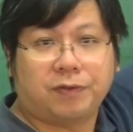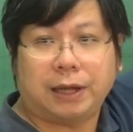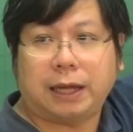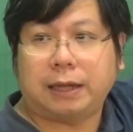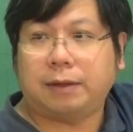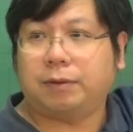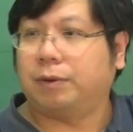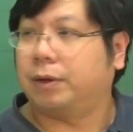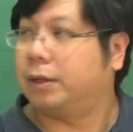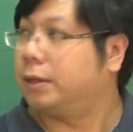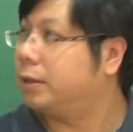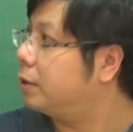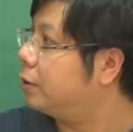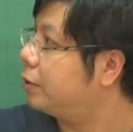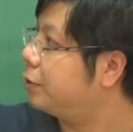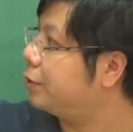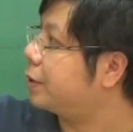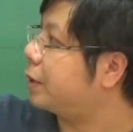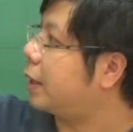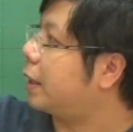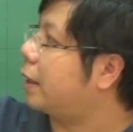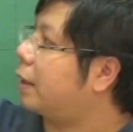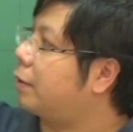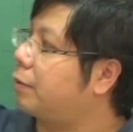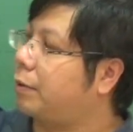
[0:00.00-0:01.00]
that one
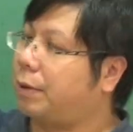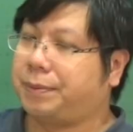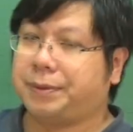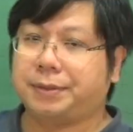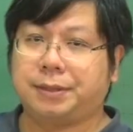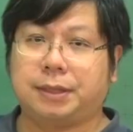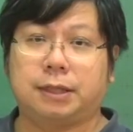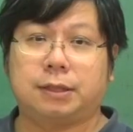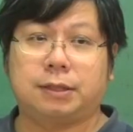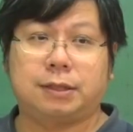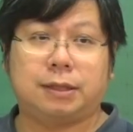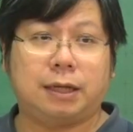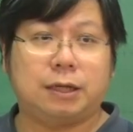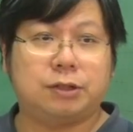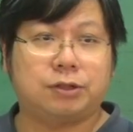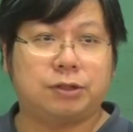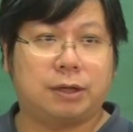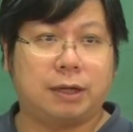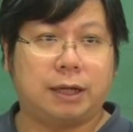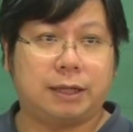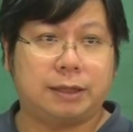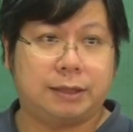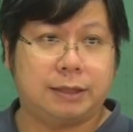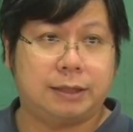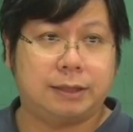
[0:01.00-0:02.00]
using a
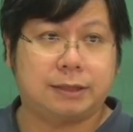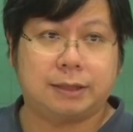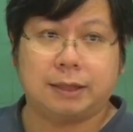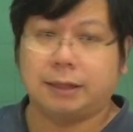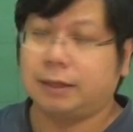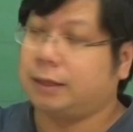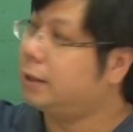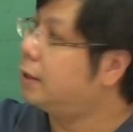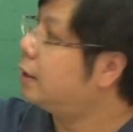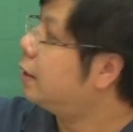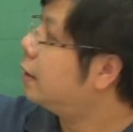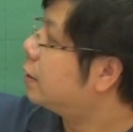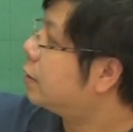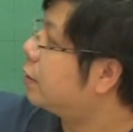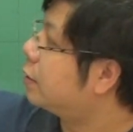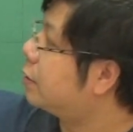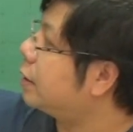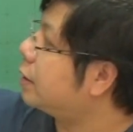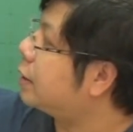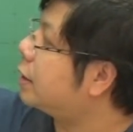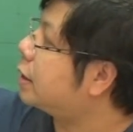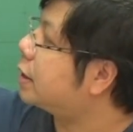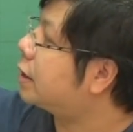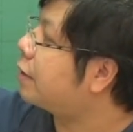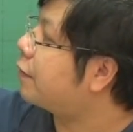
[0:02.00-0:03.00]
representation like this. So
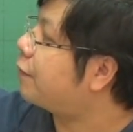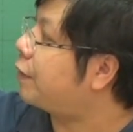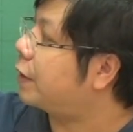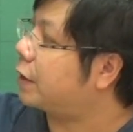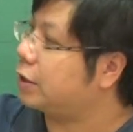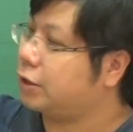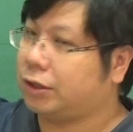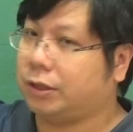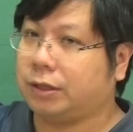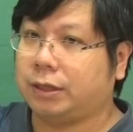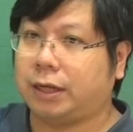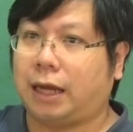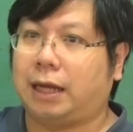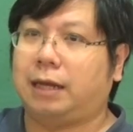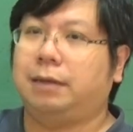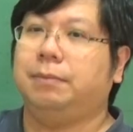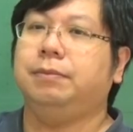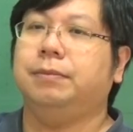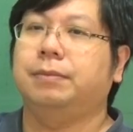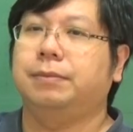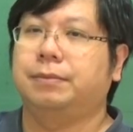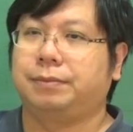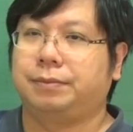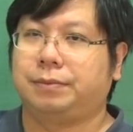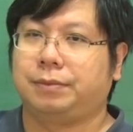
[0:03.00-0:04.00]
this is the function
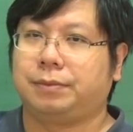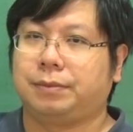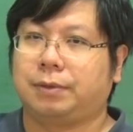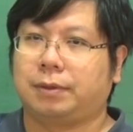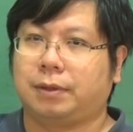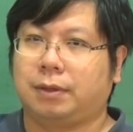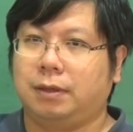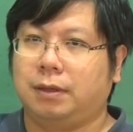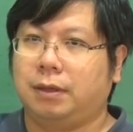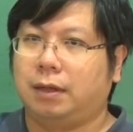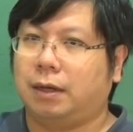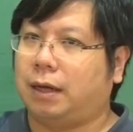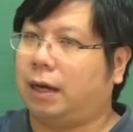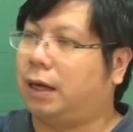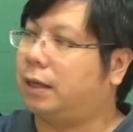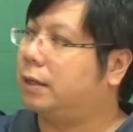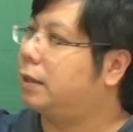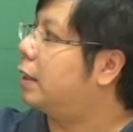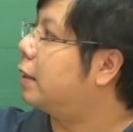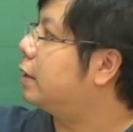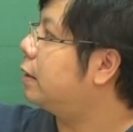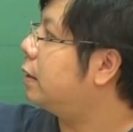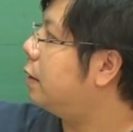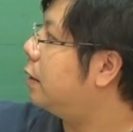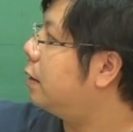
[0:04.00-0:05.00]
name, and
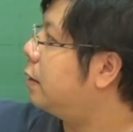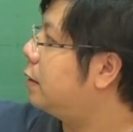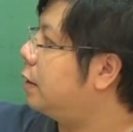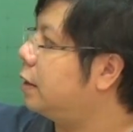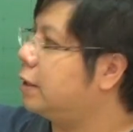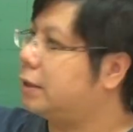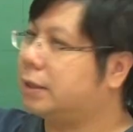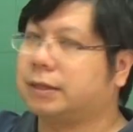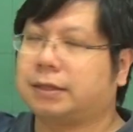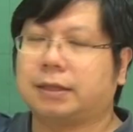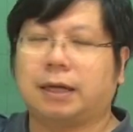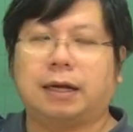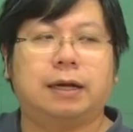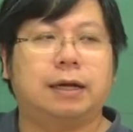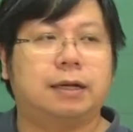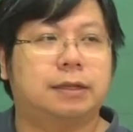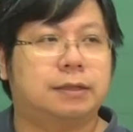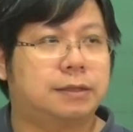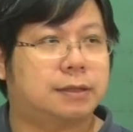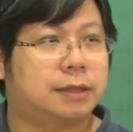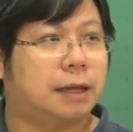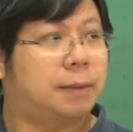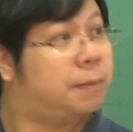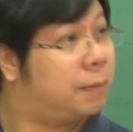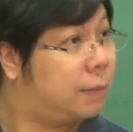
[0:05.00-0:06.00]
then this is
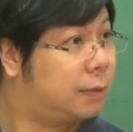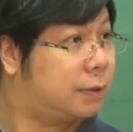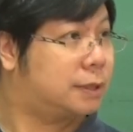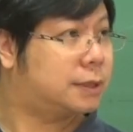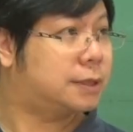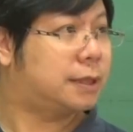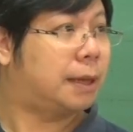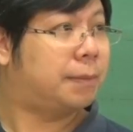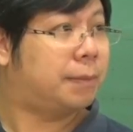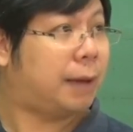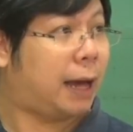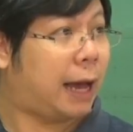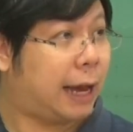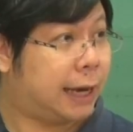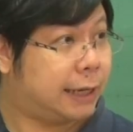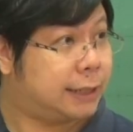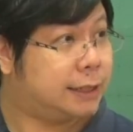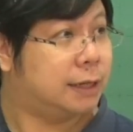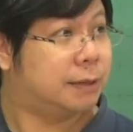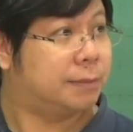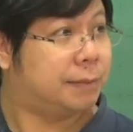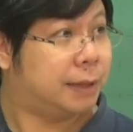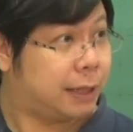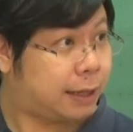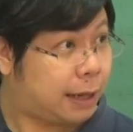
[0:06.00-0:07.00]
some
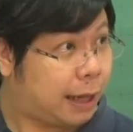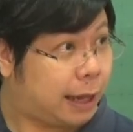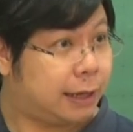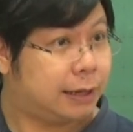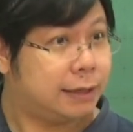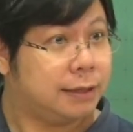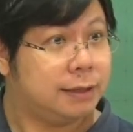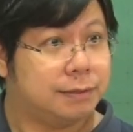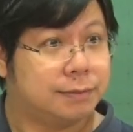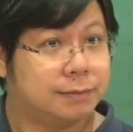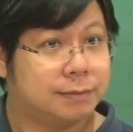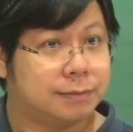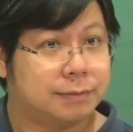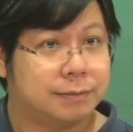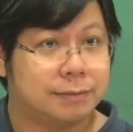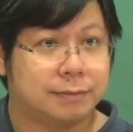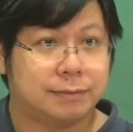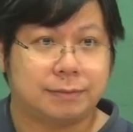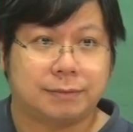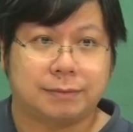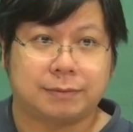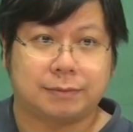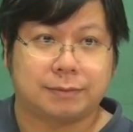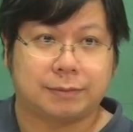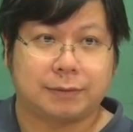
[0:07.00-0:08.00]
item in A
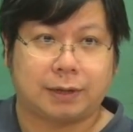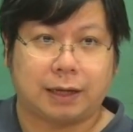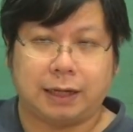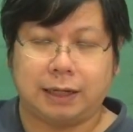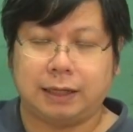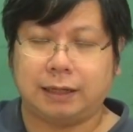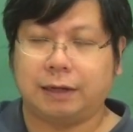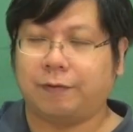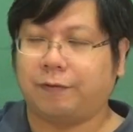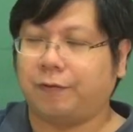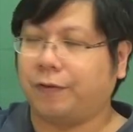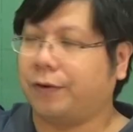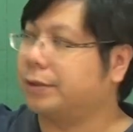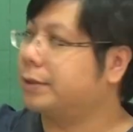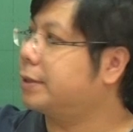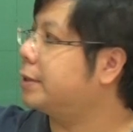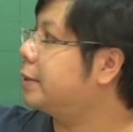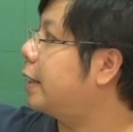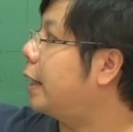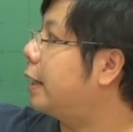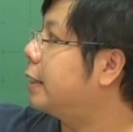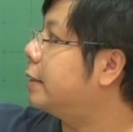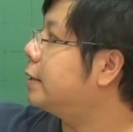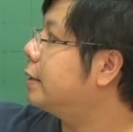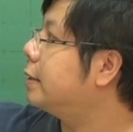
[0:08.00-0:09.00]
in the first
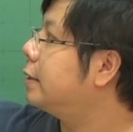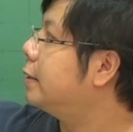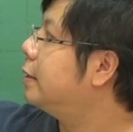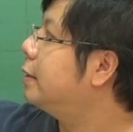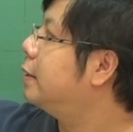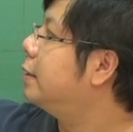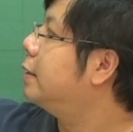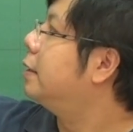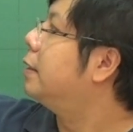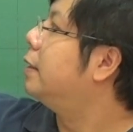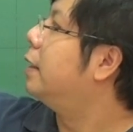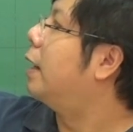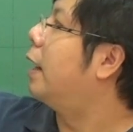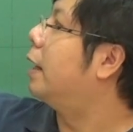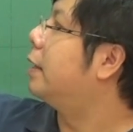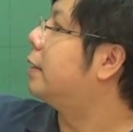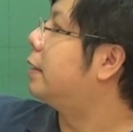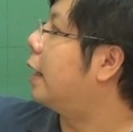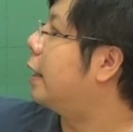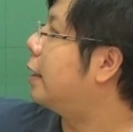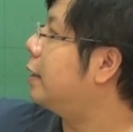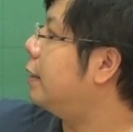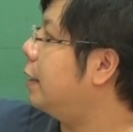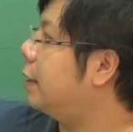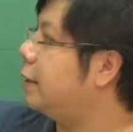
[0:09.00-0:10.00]
set, and
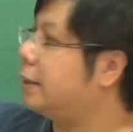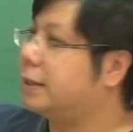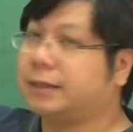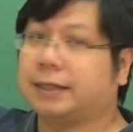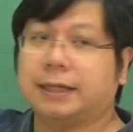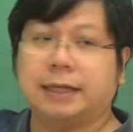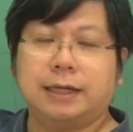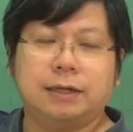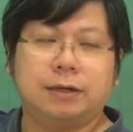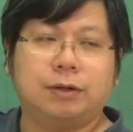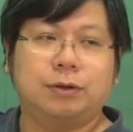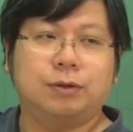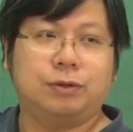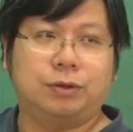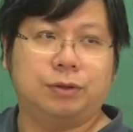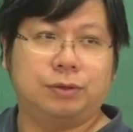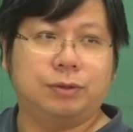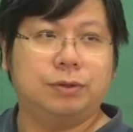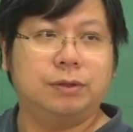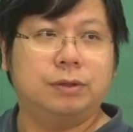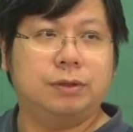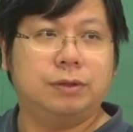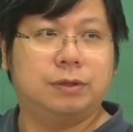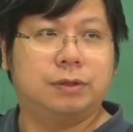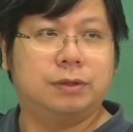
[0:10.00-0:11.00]
then it is equal
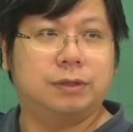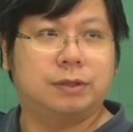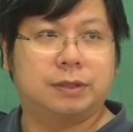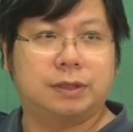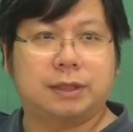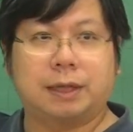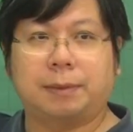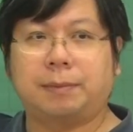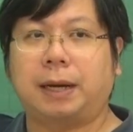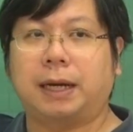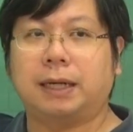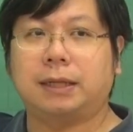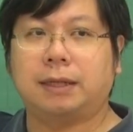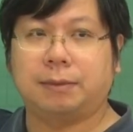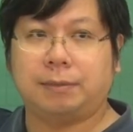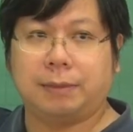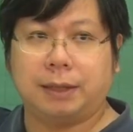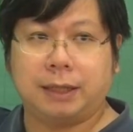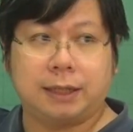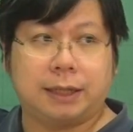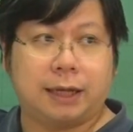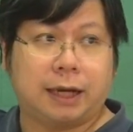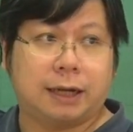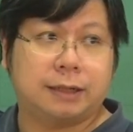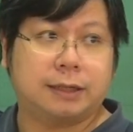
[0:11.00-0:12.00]
to some item
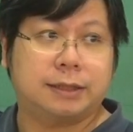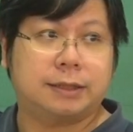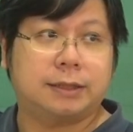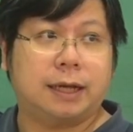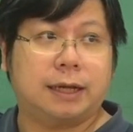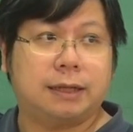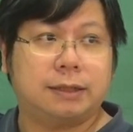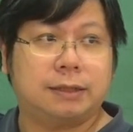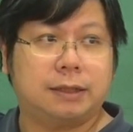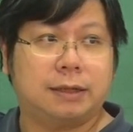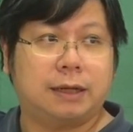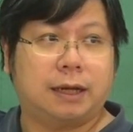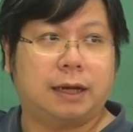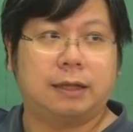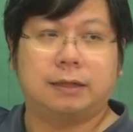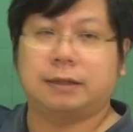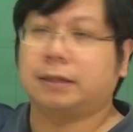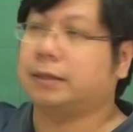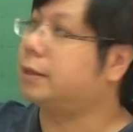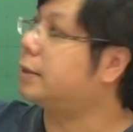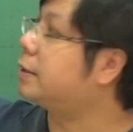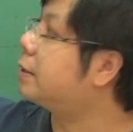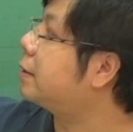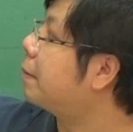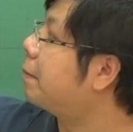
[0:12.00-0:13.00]
in the other set, and
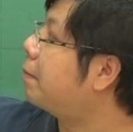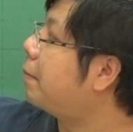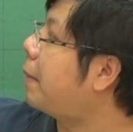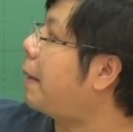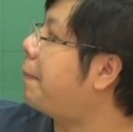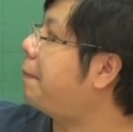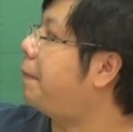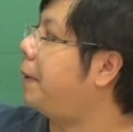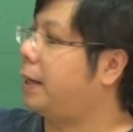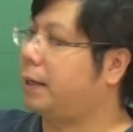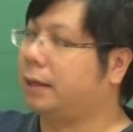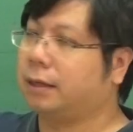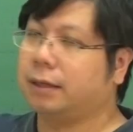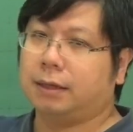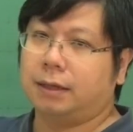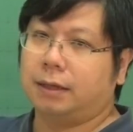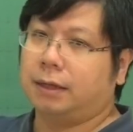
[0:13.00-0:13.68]
this is the mapping